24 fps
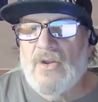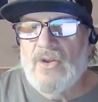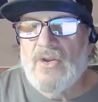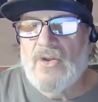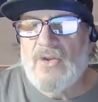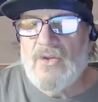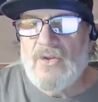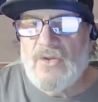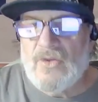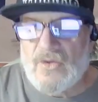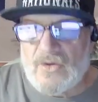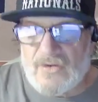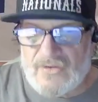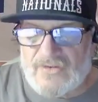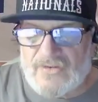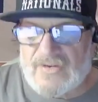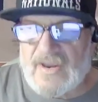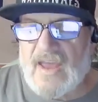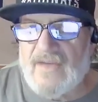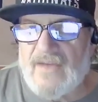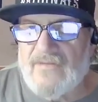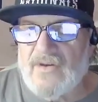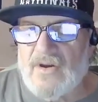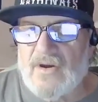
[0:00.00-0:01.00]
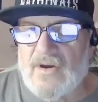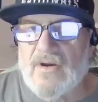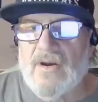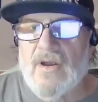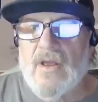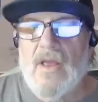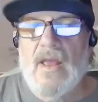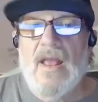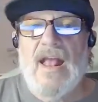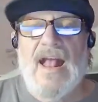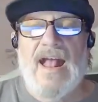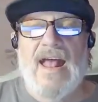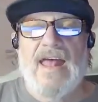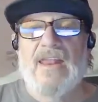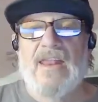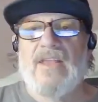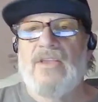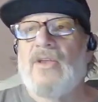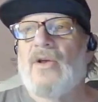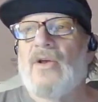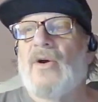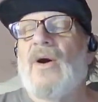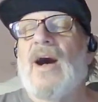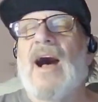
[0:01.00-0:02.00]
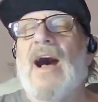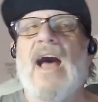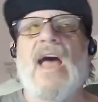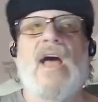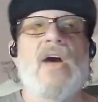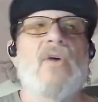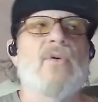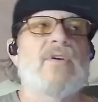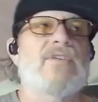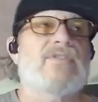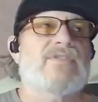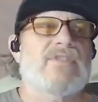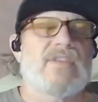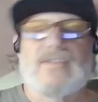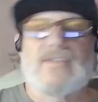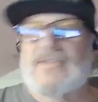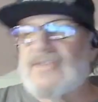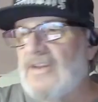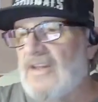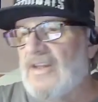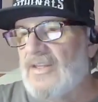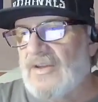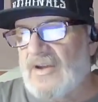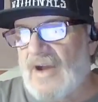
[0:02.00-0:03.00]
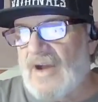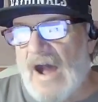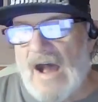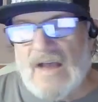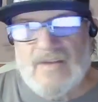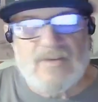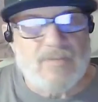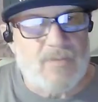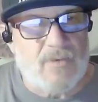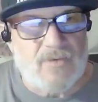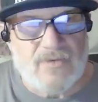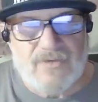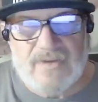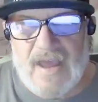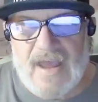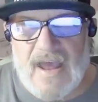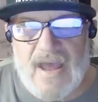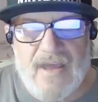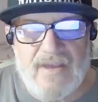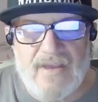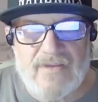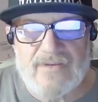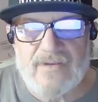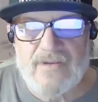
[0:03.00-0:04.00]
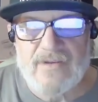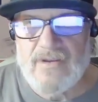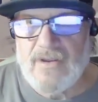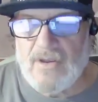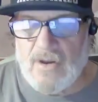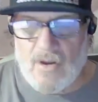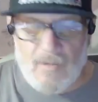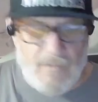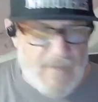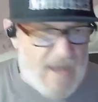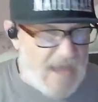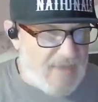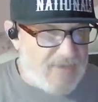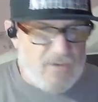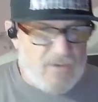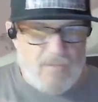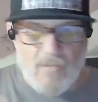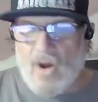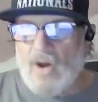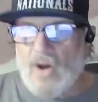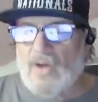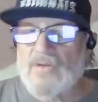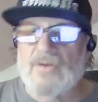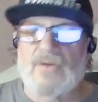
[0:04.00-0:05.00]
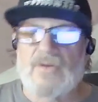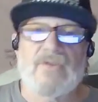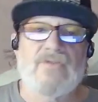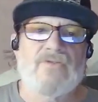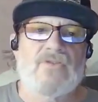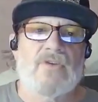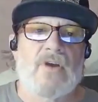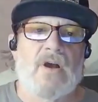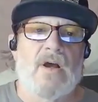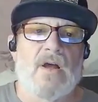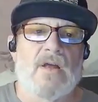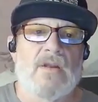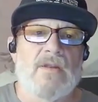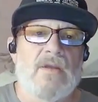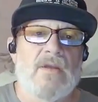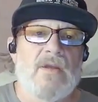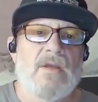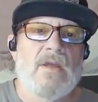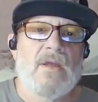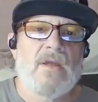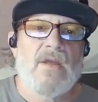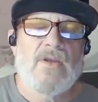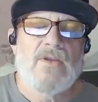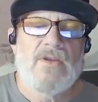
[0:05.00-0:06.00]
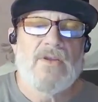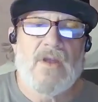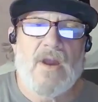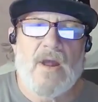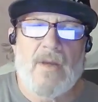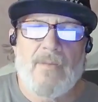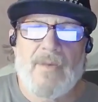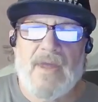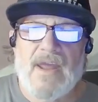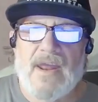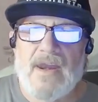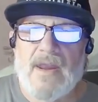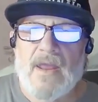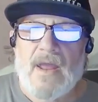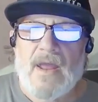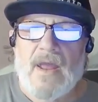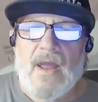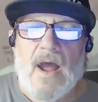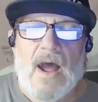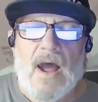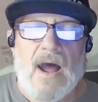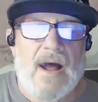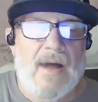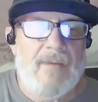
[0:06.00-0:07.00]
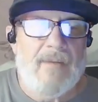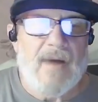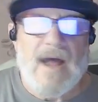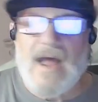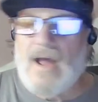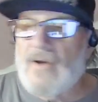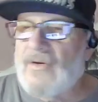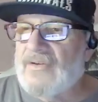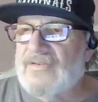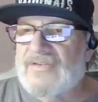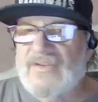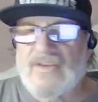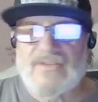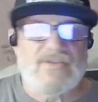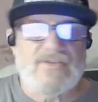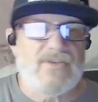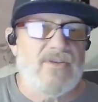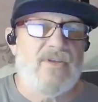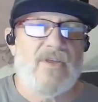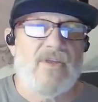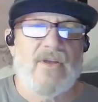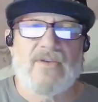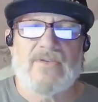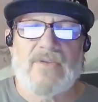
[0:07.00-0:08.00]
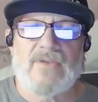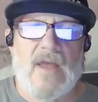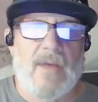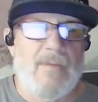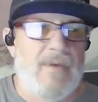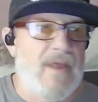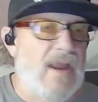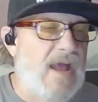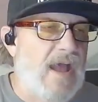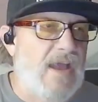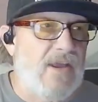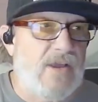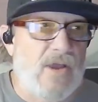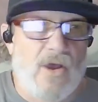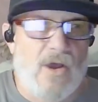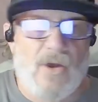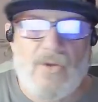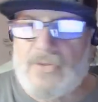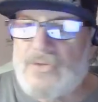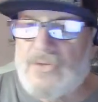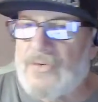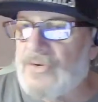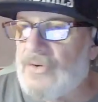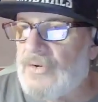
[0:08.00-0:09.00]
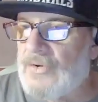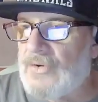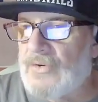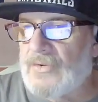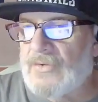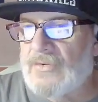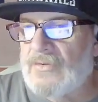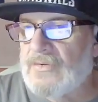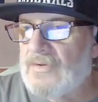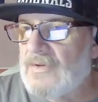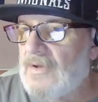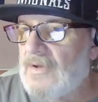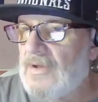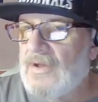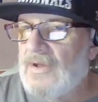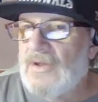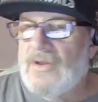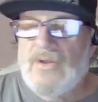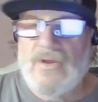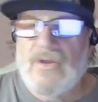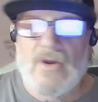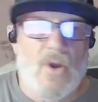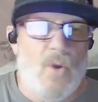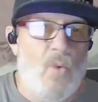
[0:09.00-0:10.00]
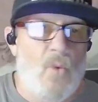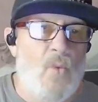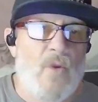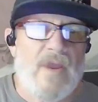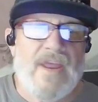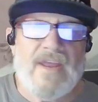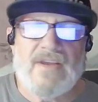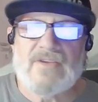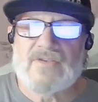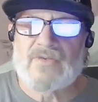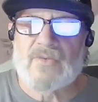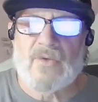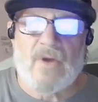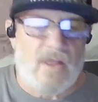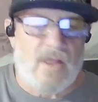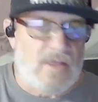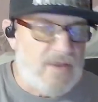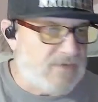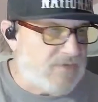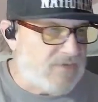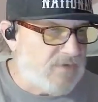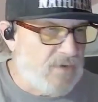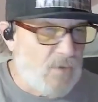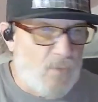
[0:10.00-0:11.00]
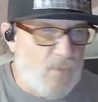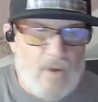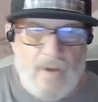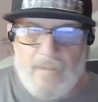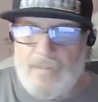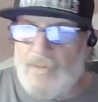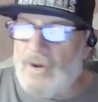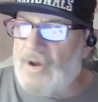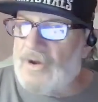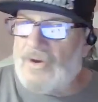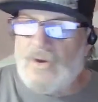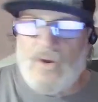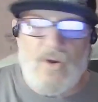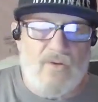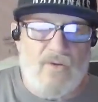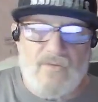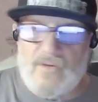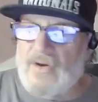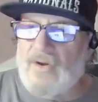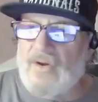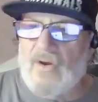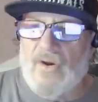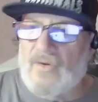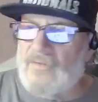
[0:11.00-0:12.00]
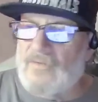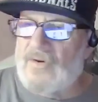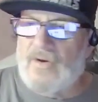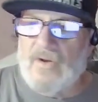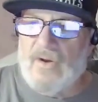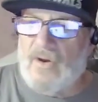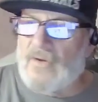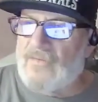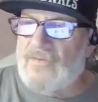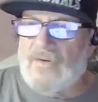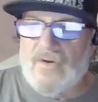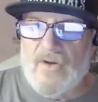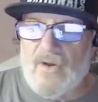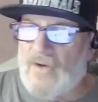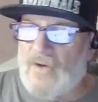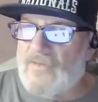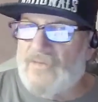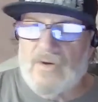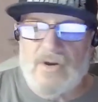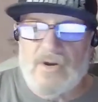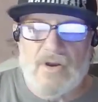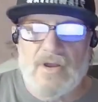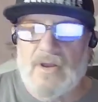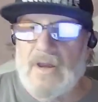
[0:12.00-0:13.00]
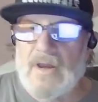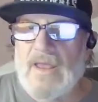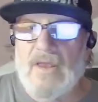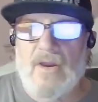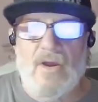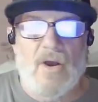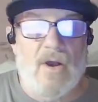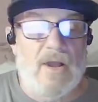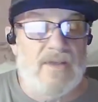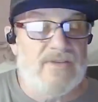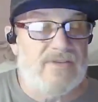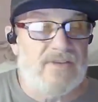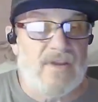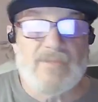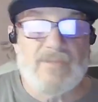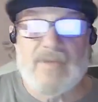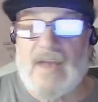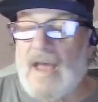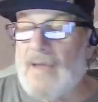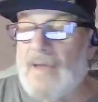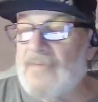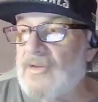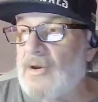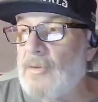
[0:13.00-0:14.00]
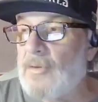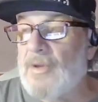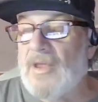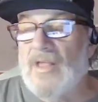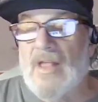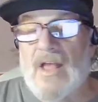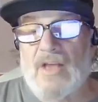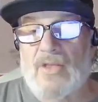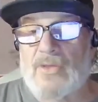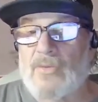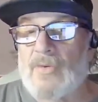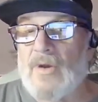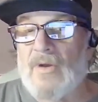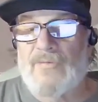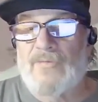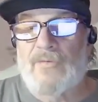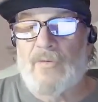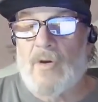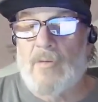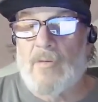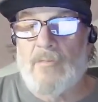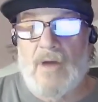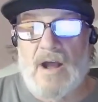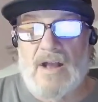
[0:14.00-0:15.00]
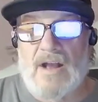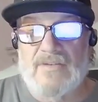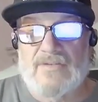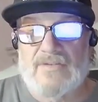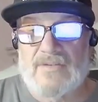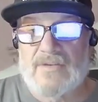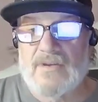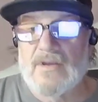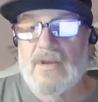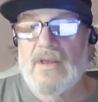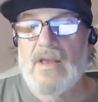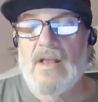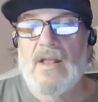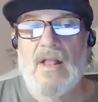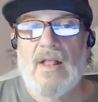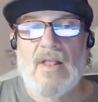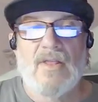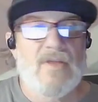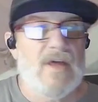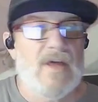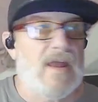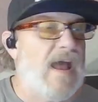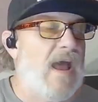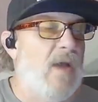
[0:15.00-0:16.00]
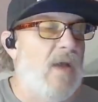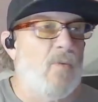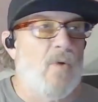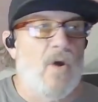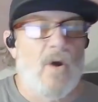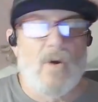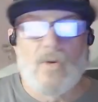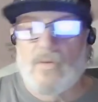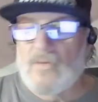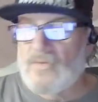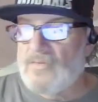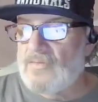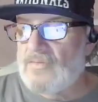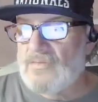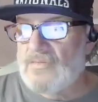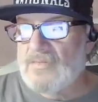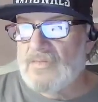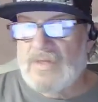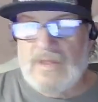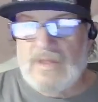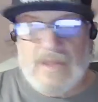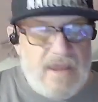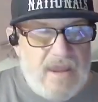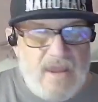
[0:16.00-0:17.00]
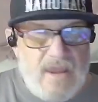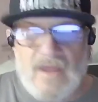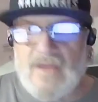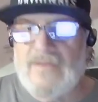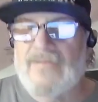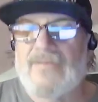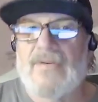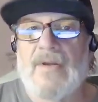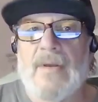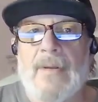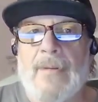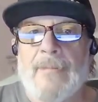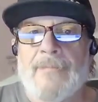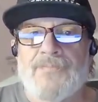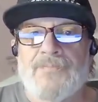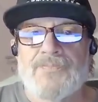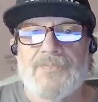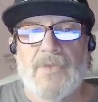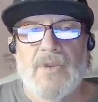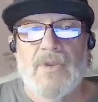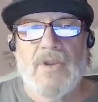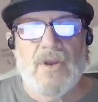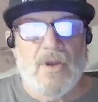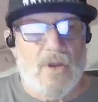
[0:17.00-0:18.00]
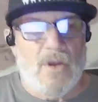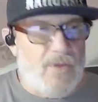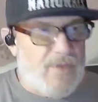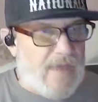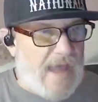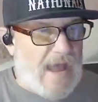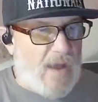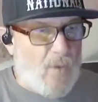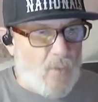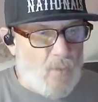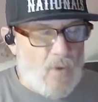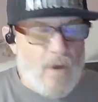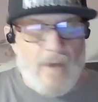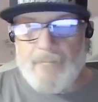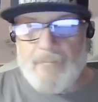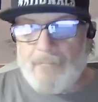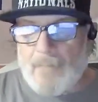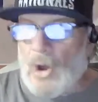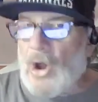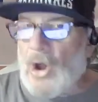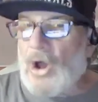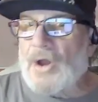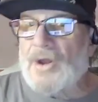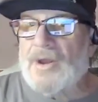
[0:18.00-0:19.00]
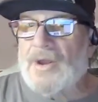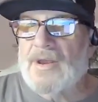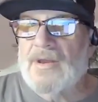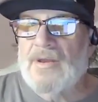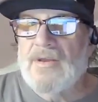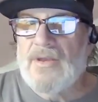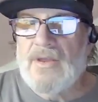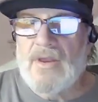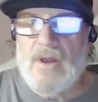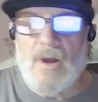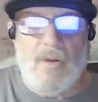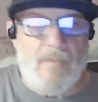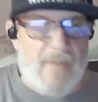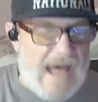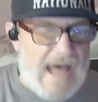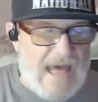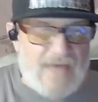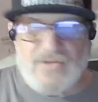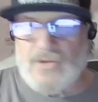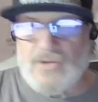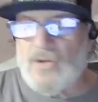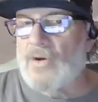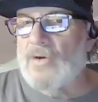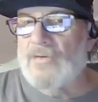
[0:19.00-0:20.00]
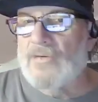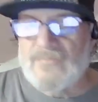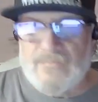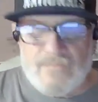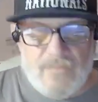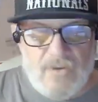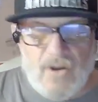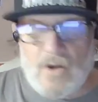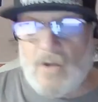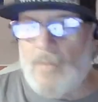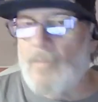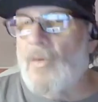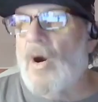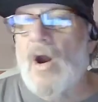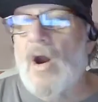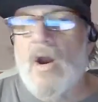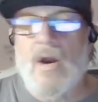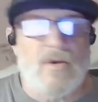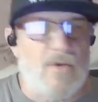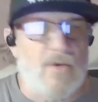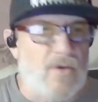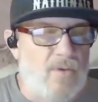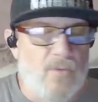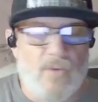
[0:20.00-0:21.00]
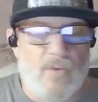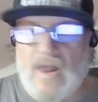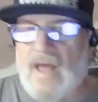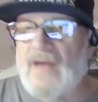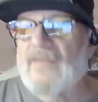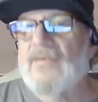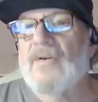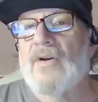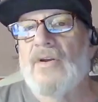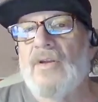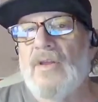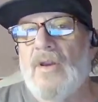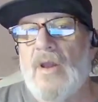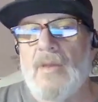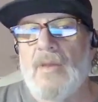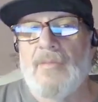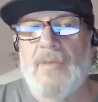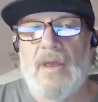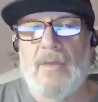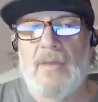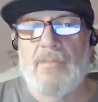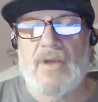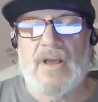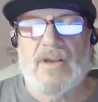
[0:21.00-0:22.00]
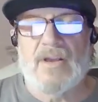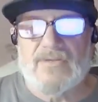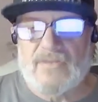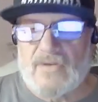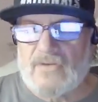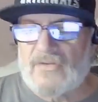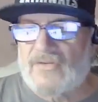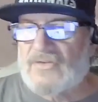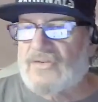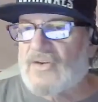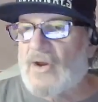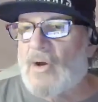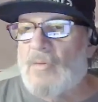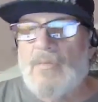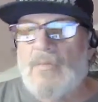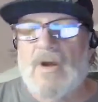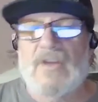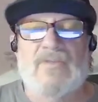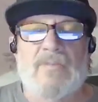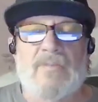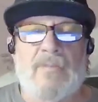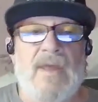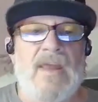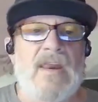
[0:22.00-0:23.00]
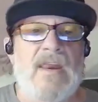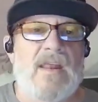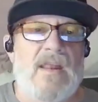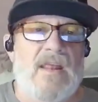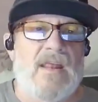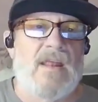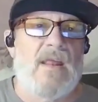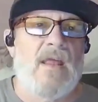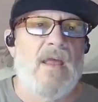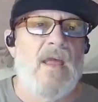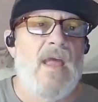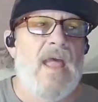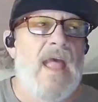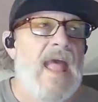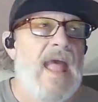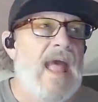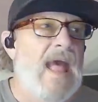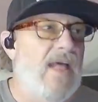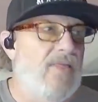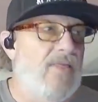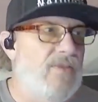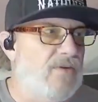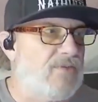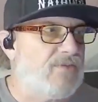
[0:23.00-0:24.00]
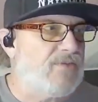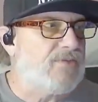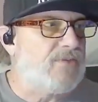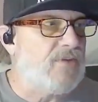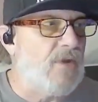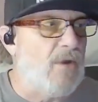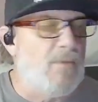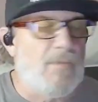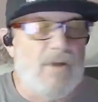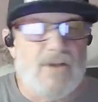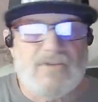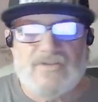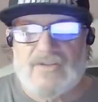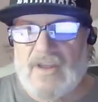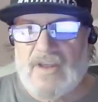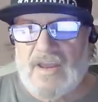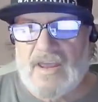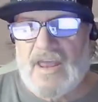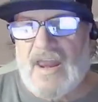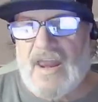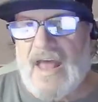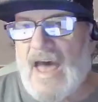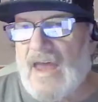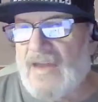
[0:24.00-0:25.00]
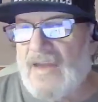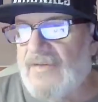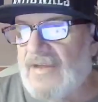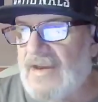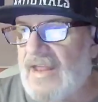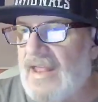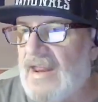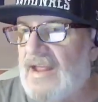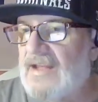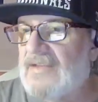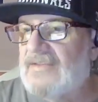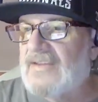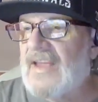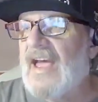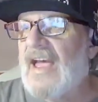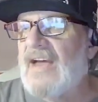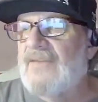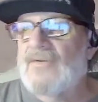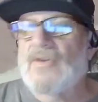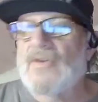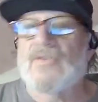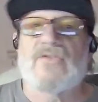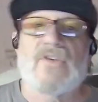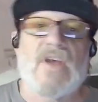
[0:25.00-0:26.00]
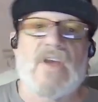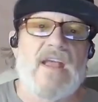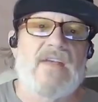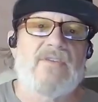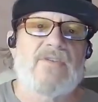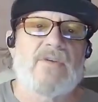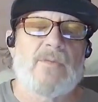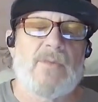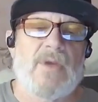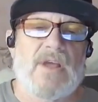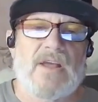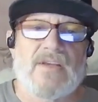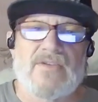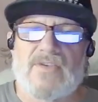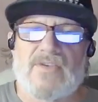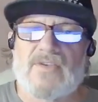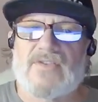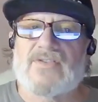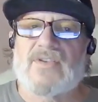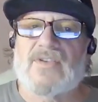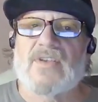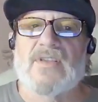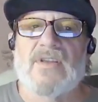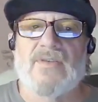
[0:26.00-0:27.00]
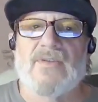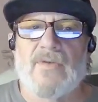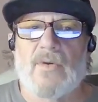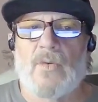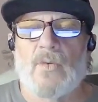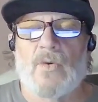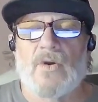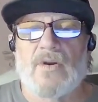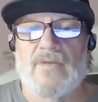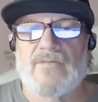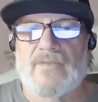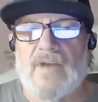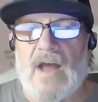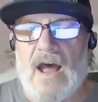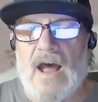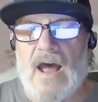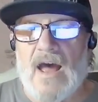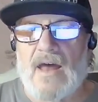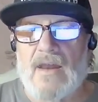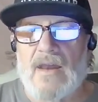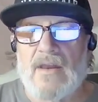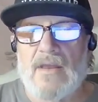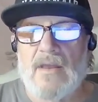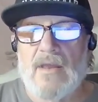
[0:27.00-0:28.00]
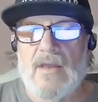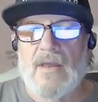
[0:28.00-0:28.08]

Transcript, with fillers: your Savior. And, you know, I always listen to the Gospels, guys, you know, Matthew, Mark, Luke, and John. You know what I mean? Um, I always listen to those. I mean, I go through you know, weeks where I'll listen to one book over and over and over and over again. You know, and sometimes it'll be like three or four months that I won't leave, you know, that one book, you know, Matthew or, you know, Mark or whatever, you know what I mean? Because there's so much meat in it and there's so much to get out of it. And it's ever changing because it's the living word of God.